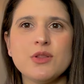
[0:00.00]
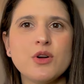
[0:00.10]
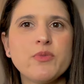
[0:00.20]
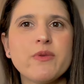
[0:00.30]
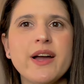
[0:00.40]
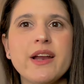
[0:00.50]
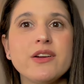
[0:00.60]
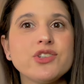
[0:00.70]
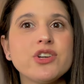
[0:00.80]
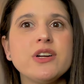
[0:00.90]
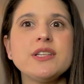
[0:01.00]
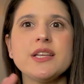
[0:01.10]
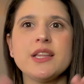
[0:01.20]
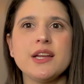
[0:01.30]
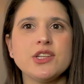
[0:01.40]
Lord provided a church
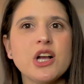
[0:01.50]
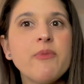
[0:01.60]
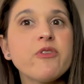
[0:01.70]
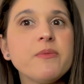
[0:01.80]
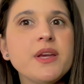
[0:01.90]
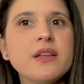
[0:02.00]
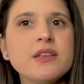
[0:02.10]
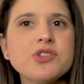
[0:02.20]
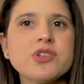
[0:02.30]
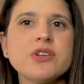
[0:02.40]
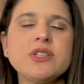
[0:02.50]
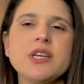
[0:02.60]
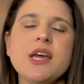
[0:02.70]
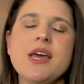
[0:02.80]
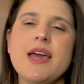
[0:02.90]
and then a job for me in this church.